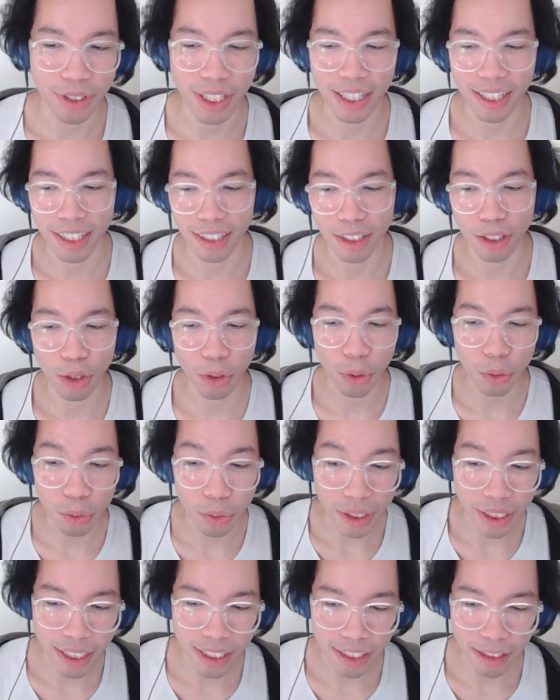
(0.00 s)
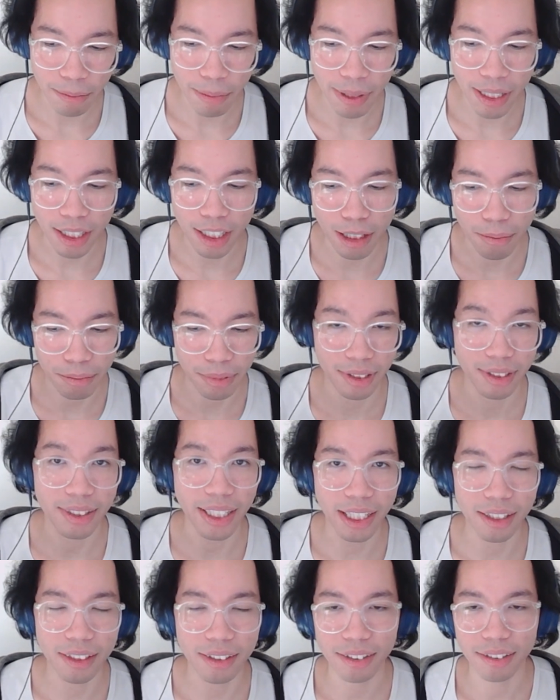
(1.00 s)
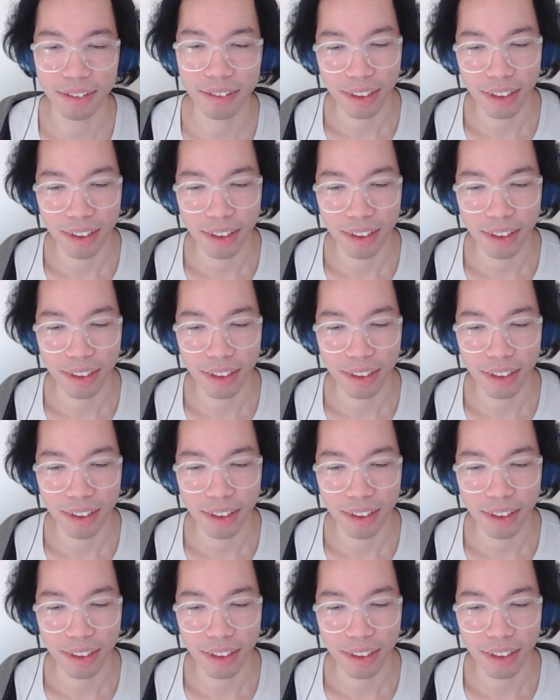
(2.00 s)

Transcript: and then the whole list becomes stale.